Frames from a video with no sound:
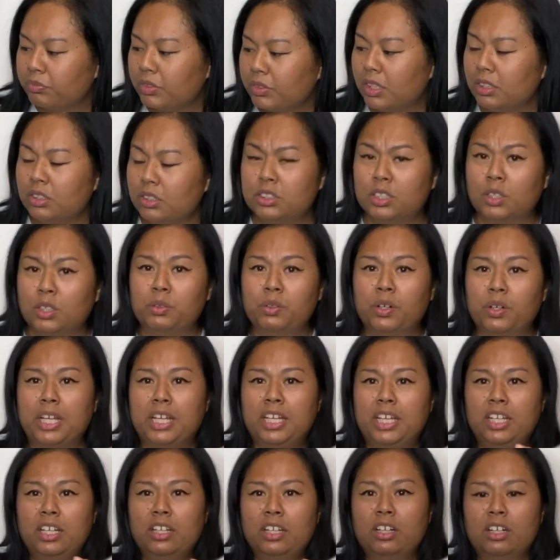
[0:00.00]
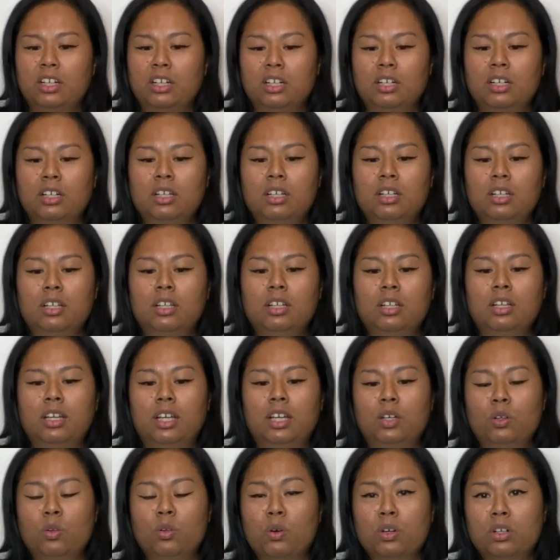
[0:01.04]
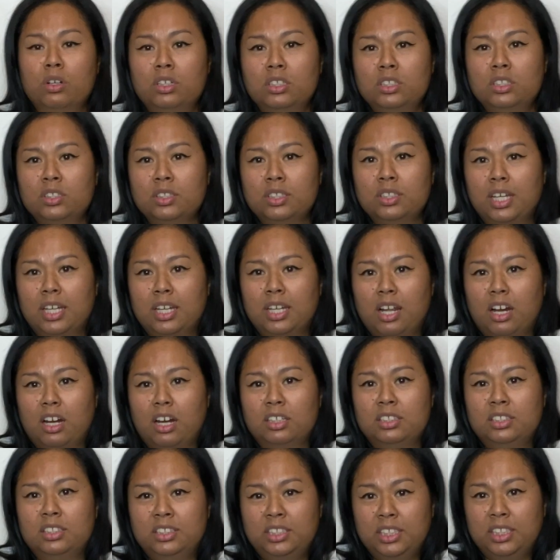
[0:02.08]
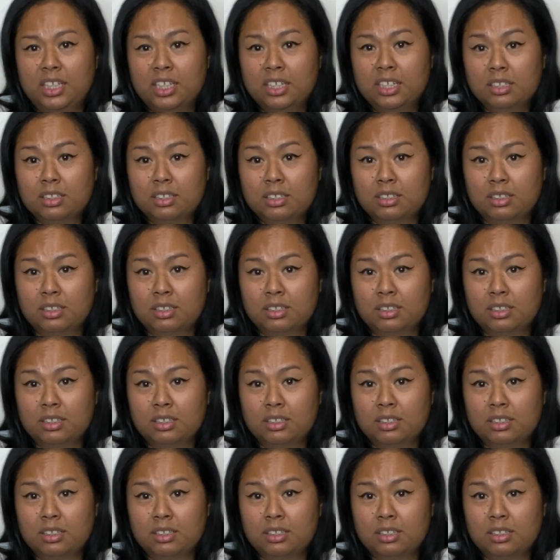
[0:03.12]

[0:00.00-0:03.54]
So right here, in order to get our kit,